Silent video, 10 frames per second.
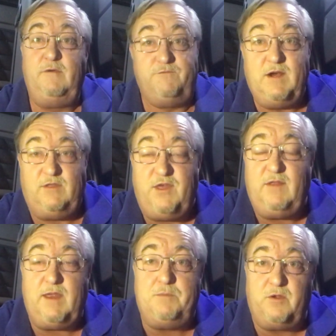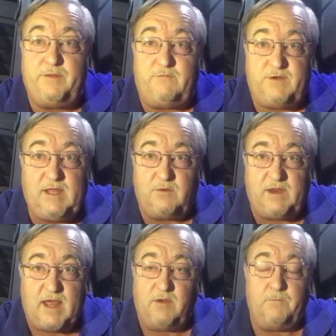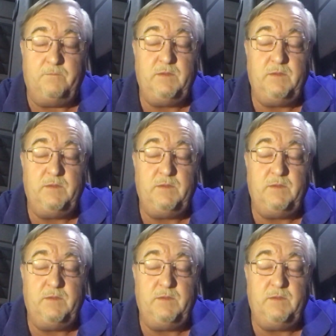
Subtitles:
funny thing, they pulled their video down.